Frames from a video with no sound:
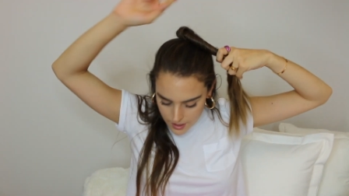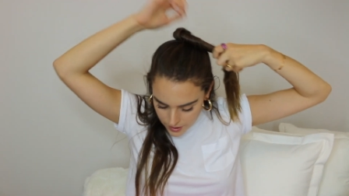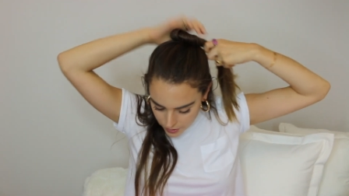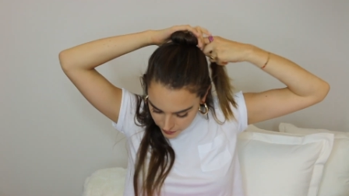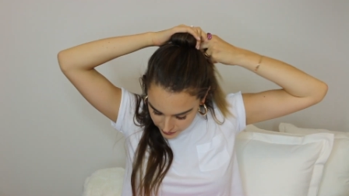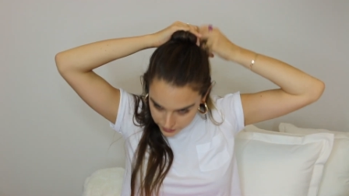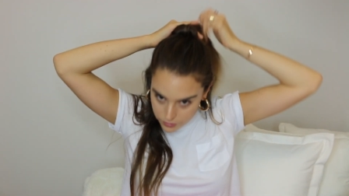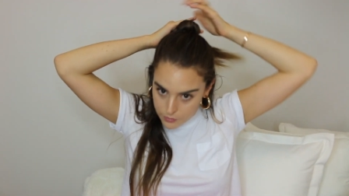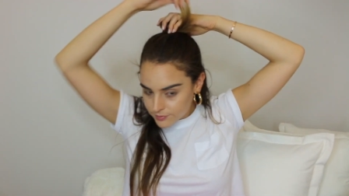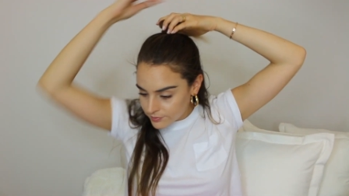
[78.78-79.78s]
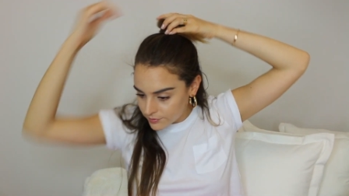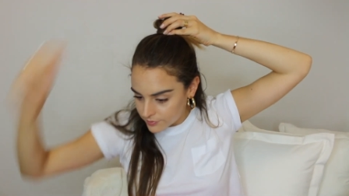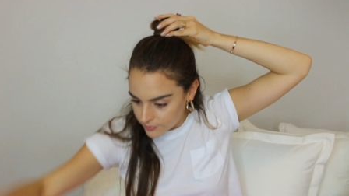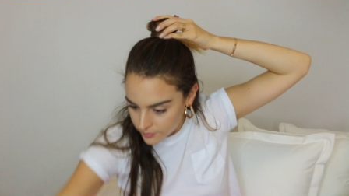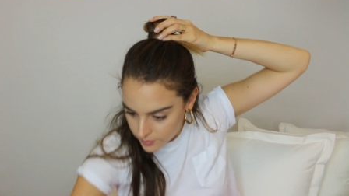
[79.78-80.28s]
and create a little
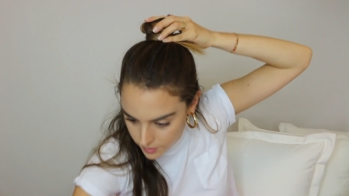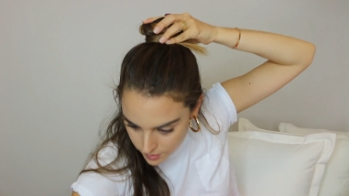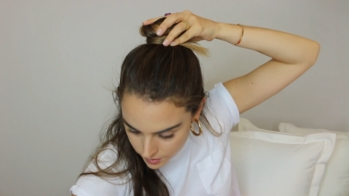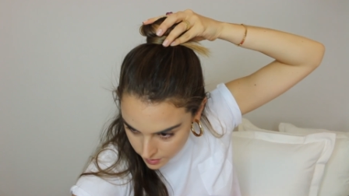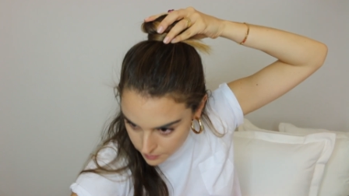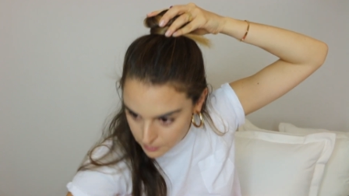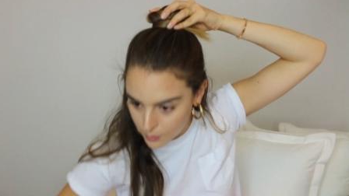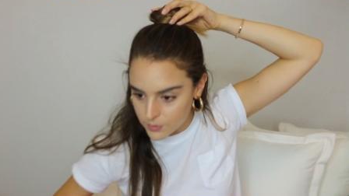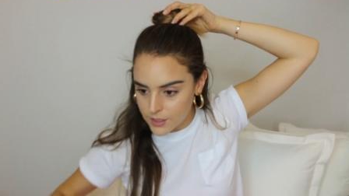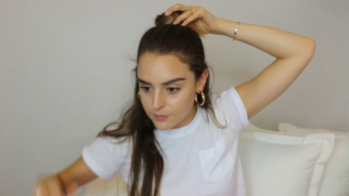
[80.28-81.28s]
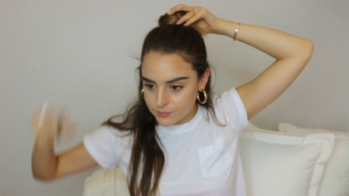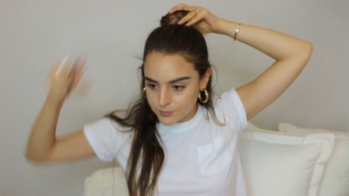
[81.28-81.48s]
pony.